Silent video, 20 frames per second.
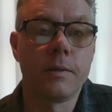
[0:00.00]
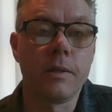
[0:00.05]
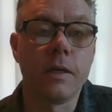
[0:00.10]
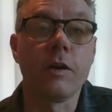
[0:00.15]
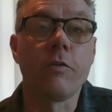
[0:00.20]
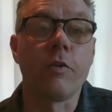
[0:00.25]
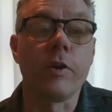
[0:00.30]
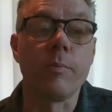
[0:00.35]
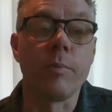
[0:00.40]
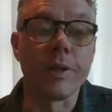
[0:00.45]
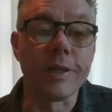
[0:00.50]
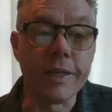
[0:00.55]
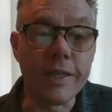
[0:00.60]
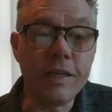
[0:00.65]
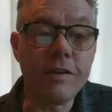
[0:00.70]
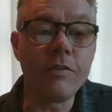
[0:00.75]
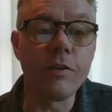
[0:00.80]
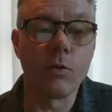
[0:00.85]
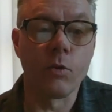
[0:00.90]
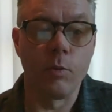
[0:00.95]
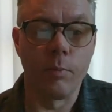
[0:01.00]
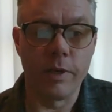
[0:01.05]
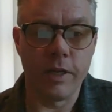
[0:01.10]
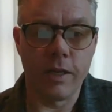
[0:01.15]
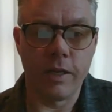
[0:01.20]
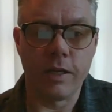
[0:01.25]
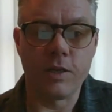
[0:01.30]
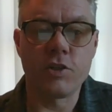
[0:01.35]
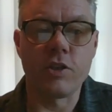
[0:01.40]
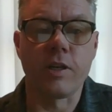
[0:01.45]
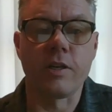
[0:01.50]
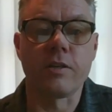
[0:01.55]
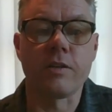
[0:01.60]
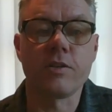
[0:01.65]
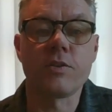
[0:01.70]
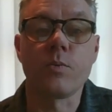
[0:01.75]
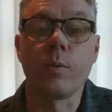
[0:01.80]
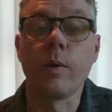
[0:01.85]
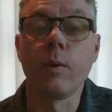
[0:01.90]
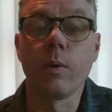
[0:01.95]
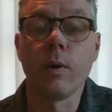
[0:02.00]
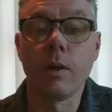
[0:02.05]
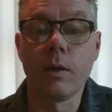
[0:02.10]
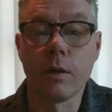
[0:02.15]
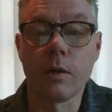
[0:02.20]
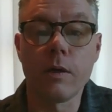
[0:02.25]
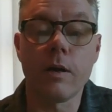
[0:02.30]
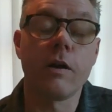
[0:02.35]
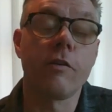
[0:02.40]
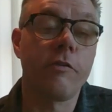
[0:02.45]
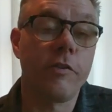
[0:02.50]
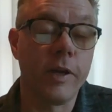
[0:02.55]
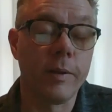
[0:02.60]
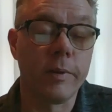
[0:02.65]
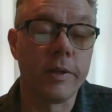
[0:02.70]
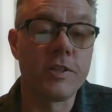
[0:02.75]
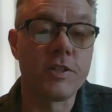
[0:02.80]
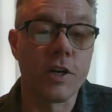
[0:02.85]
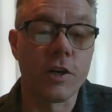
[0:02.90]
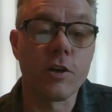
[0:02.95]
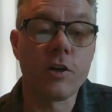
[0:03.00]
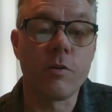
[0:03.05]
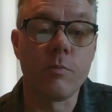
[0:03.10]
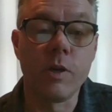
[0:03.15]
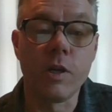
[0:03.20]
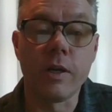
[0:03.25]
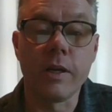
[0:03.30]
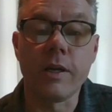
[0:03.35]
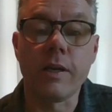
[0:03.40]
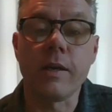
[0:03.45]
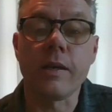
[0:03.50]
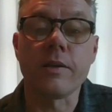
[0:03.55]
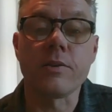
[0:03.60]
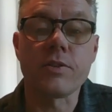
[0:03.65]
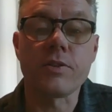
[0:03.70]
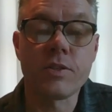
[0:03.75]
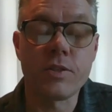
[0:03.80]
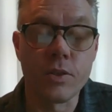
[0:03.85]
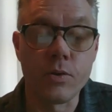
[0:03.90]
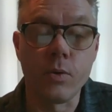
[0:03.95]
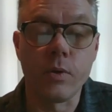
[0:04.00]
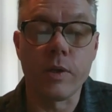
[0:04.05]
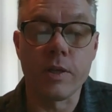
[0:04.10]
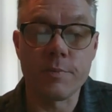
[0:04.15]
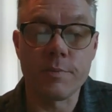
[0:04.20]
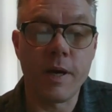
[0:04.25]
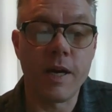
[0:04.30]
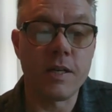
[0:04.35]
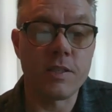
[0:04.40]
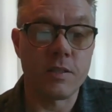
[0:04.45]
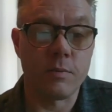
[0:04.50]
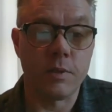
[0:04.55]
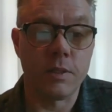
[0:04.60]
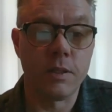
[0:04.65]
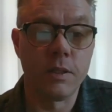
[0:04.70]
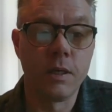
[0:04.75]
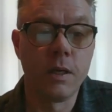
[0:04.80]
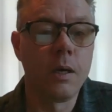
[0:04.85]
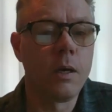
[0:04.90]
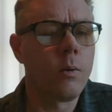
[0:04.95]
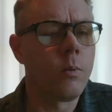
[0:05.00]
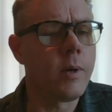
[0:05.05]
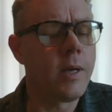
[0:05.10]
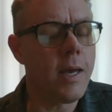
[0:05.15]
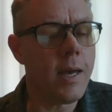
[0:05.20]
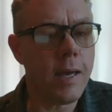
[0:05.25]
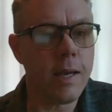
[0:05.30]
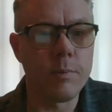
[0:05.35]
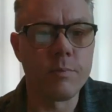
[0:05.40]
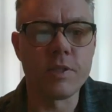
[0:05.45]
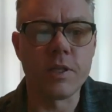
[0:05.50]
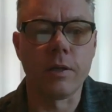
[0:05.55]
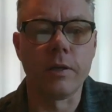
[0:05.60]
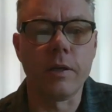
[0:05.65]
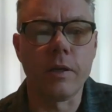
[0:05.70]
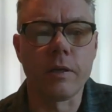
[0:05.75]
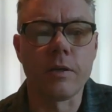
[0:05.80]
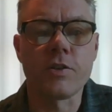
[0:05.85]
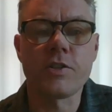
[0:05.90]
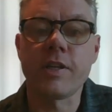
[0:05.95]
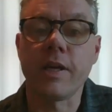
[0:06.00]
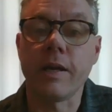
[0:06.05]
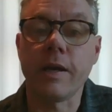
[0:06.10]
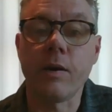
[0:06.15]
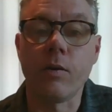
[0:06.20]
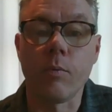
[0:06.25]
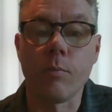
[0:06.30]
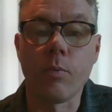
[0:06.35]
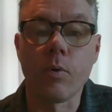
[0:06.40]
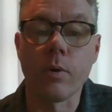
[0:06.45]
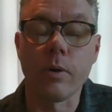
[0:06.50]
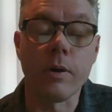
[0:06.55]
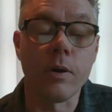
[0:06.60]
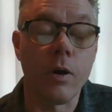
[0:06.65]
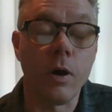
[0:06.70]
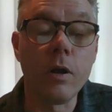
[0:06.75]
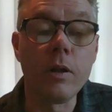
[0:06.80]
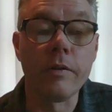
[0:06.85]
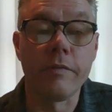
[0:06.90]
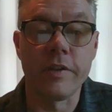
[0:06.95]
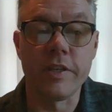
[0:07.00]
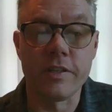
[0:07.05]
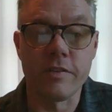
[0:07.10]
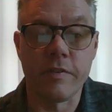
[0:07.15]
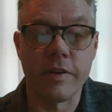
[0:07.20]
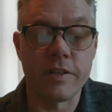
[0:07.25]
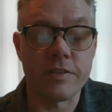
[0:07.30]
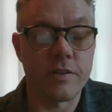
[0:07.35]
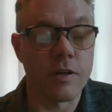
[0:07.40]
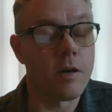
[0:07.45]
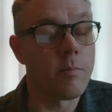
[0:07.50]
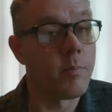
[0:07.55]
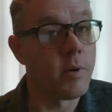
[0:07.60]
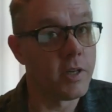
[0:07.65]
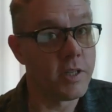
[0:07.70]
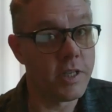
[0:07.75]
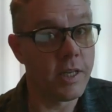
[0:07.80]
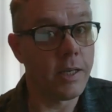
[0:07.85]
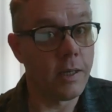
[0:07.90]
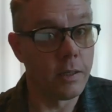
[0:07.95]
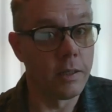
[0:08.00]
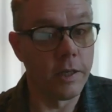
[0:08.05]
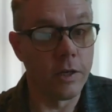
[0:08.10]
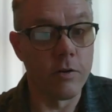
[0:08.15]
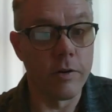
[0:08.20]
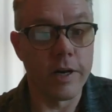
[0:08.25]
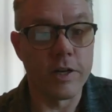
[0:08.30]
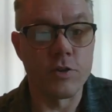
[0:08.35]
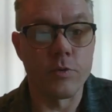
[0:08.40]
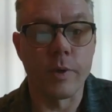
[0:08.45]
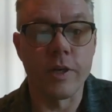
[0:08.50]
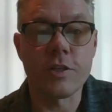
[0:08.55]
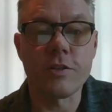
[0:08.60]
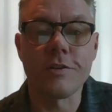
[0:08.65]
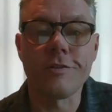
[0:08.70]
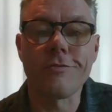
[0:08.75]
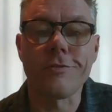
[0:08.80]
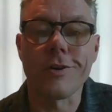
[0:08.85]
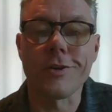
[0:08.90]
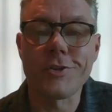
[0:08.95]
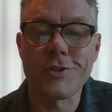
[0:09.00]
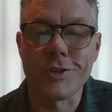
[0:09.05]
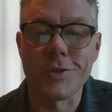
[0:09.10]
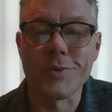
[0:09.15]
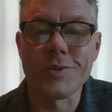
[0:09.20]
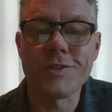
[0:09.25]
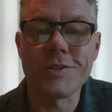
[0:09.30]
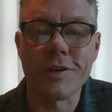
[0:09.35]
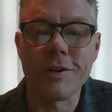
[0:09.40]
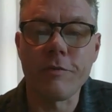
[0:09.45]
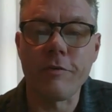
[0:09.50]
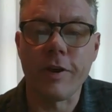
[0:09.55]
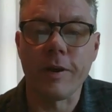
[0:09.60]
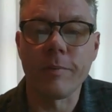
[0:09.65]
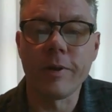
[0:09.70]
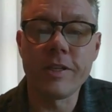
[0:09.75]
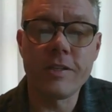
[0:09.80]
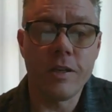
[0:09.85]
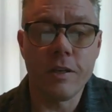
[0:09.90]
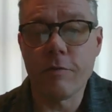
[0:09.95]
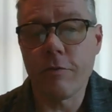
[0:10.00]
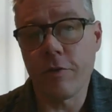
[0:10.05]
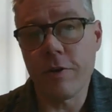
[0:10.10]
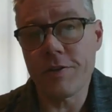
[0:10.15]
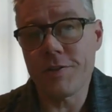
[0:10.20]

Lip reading: If we believe there will be any changes, we will alert our families and our community as soon as possible. We absolutely understand how important all of these events are, particularly graduation, for our students and our families, and for